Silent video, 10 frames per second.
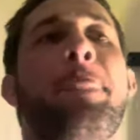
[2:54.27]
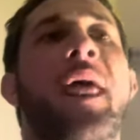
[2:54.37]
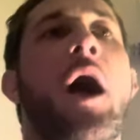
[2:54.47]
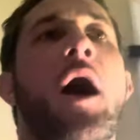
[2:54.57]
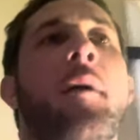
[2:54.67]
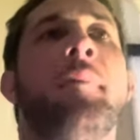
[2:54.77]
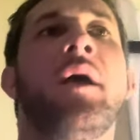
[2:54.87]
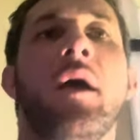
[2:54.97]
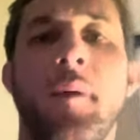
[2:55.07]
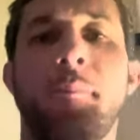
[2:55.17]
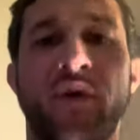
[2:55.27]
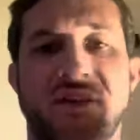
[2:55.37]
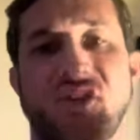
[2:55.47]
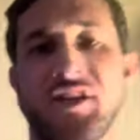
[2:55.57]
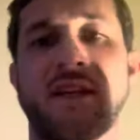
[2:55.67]
But
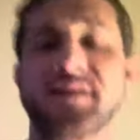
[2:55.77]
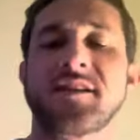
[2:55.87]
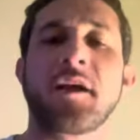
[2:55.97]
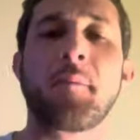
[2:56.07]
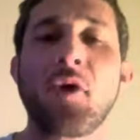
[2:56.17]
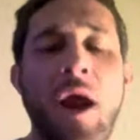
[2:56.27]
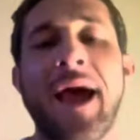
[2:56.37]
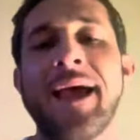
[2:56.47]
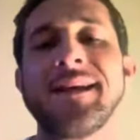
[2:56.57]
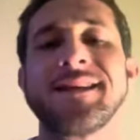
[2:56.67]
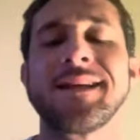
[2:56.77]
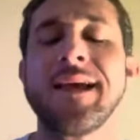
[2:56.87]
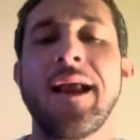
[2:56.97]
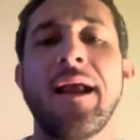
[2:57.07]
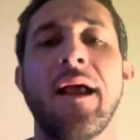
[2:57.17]
just to summarize,
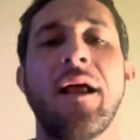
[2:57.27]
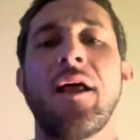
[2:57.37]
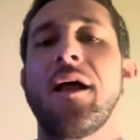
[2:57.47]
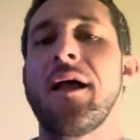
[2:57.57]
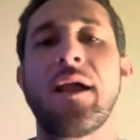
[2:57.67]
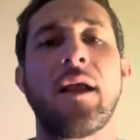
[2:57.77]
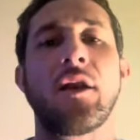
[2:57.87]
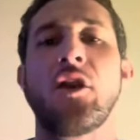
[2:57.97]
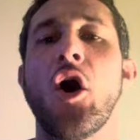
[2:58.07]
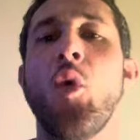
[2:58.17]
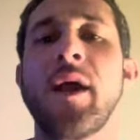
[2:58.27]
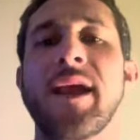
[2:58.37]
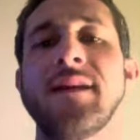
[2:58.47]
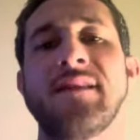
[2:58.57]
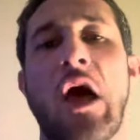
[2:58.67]
no one
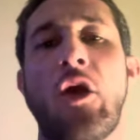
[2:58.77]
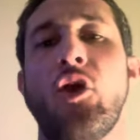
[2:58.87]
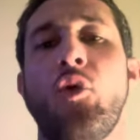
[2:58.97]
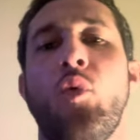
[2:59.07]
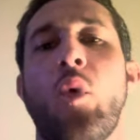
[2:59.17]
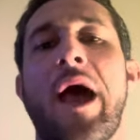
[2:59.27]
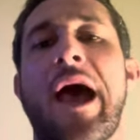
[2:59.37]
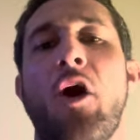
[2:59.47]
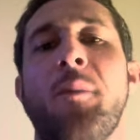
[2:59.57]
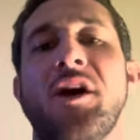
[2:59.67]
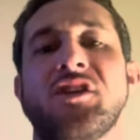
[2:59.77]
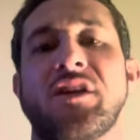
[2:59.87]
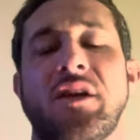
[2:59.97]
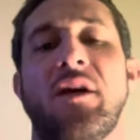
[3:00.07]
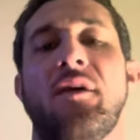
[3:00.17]
can tell you how
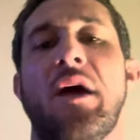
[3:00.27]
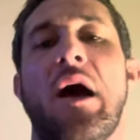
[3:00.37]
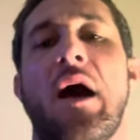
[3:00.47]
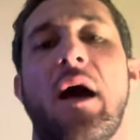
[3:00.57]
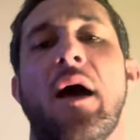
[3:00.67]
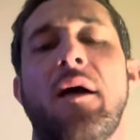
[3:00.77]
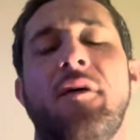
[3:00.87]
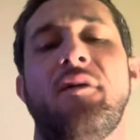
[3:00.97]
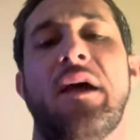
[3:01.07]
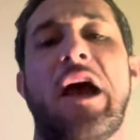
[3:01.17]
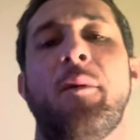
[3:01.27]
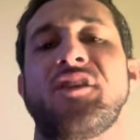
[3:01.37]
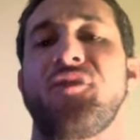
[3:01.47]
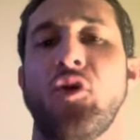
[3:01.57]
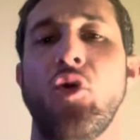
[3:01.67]
much
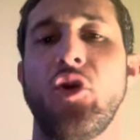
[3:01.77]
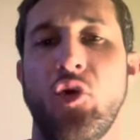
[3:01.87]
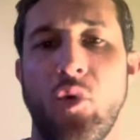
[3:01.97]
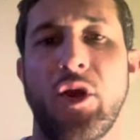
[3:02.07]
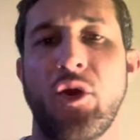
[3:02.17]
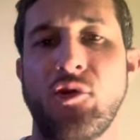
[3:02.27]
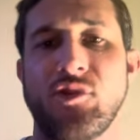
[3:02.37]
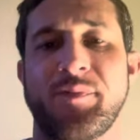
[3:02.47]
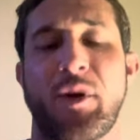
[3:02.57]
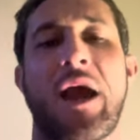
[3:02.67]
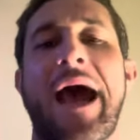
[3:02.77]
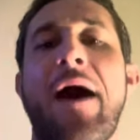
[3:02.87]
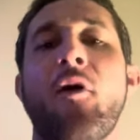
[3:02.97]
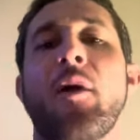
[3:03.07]
fuel you will use per hour